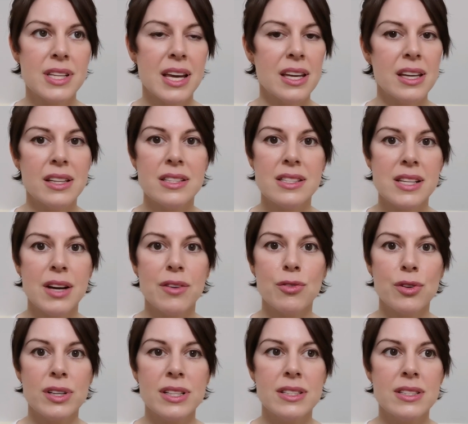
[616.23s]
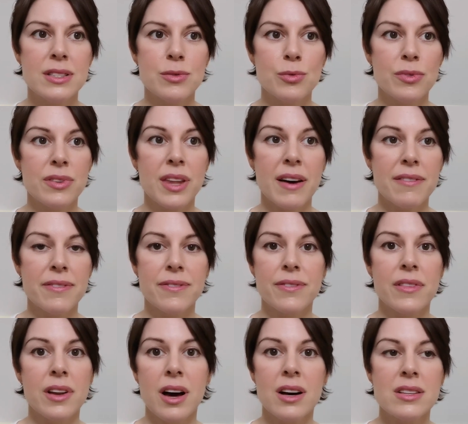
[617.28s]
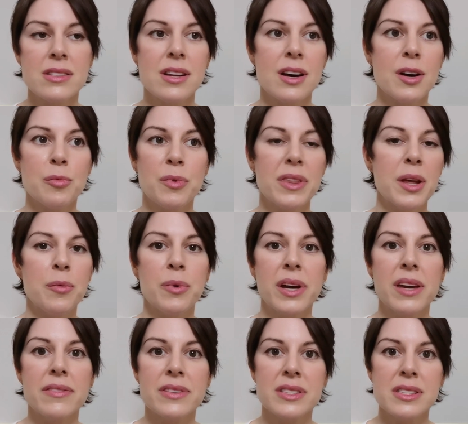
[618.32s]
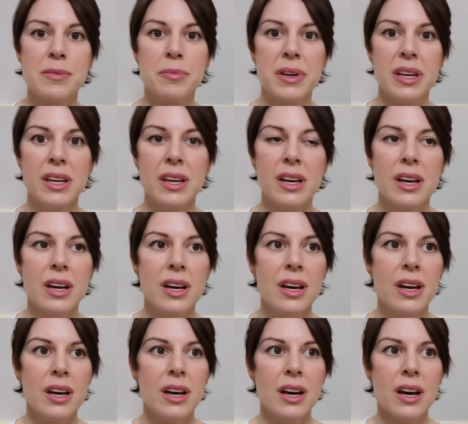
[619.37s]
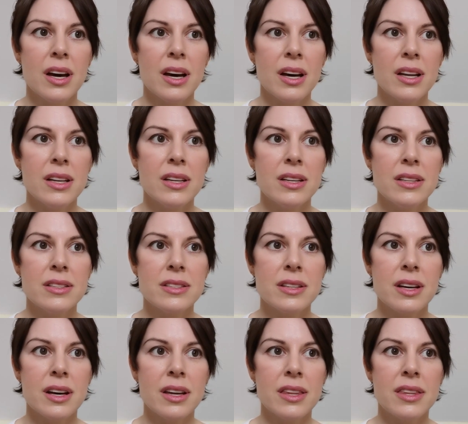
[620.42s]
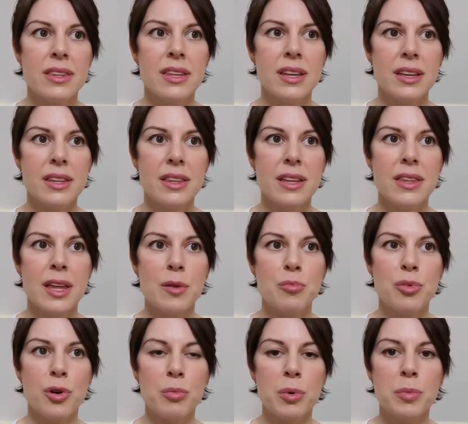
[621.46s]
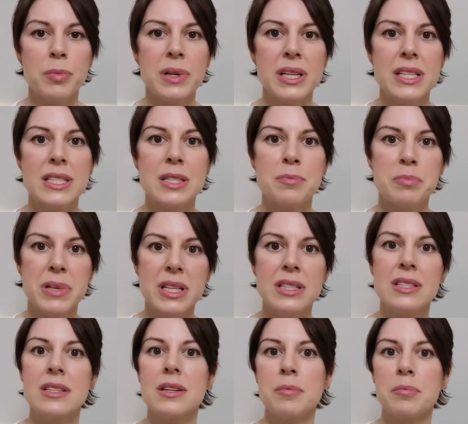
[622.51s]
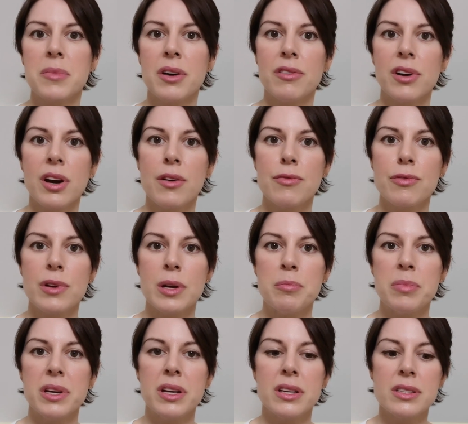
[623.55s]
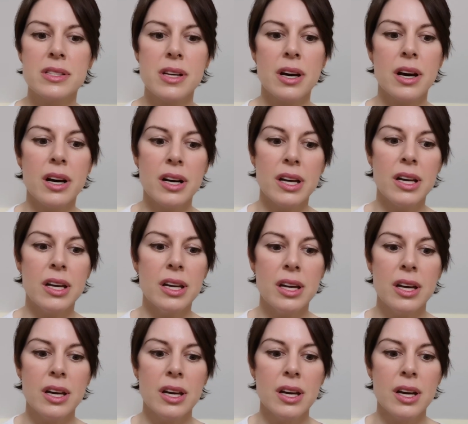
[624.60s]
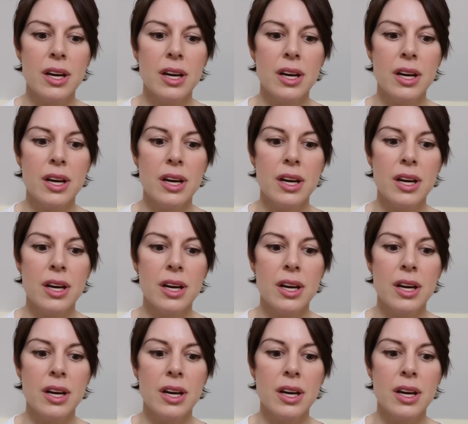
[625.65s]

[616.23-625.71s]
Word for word: taking steroids that last time when they were given to me. And I think that that probably speeded up my recovery, because I